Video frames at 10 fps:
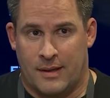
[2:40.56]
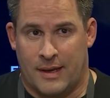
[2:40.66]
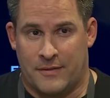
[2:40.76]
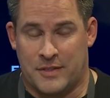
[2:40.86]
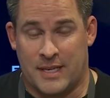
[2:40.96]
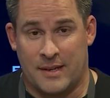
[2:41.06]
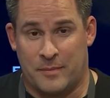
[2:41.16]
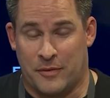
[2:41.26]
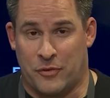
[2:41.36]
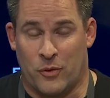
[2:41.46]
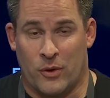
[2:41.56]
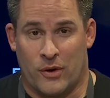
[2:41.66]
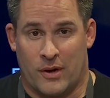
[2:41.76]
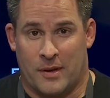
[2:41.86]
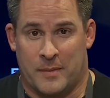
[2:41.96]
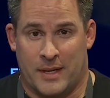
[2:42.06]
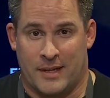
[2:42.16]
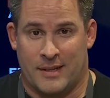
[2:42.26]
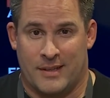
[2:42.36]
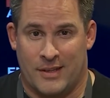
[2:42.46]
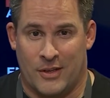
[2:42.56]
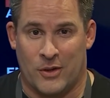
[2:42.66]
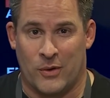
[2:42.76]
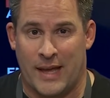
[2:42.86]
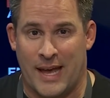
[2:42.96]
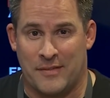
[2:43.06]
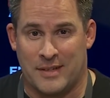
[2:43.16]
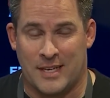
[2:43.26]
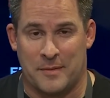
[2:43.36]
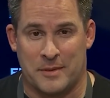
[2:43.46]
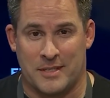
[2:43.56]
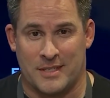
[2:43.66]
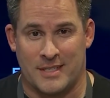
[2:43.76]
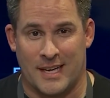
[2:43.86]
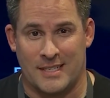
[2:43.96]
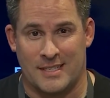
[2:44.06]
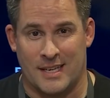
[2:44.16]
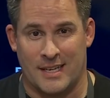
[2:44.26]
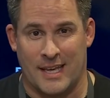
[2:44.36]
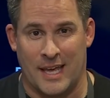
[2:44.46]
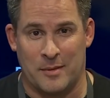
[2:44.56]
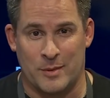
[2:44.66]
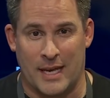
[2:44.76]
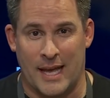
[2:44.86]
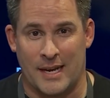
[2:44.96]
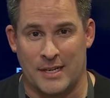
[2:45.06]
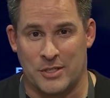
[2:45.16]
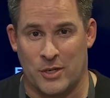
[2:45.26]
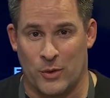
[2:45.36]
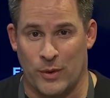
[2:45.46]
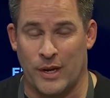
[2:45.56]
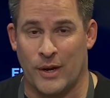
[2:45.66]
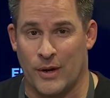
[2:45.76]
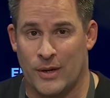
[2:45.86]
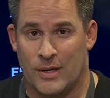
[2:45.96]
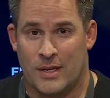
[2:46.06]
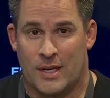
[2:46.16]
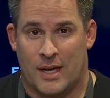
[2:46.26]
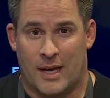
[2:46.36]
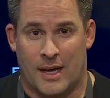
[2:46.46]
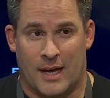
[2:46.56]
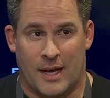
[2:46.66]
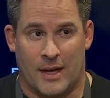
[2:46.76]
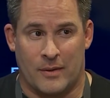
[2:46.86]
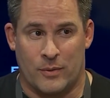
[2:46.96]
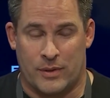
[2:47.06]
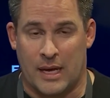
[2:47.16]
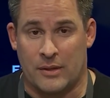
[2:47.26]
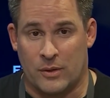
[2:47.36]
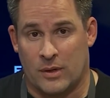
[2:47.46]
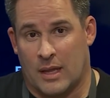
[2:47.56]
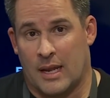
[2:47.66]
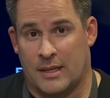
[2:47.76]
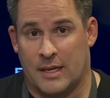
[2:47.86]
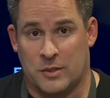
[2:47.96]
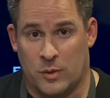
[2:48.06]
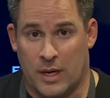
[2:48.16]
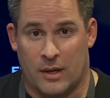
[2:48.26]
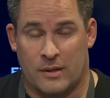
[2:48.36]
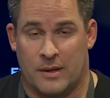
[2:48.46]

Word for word: Yeah, I've said before. I mean, you don't have the type of success that Cam's had in his career uh, without doing a lot of things well.